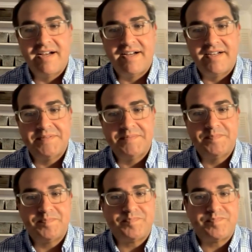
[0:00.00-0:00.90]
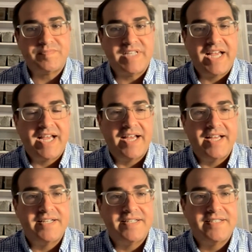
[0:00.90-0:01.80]
Um,
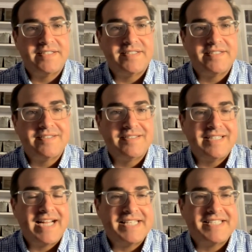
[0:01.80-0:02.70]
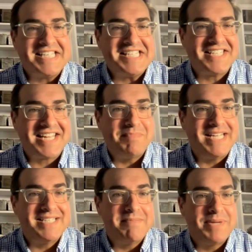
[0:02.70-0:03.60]
and it's, it can
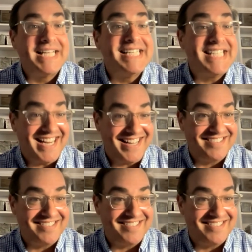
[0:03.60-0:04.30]
be debilitating.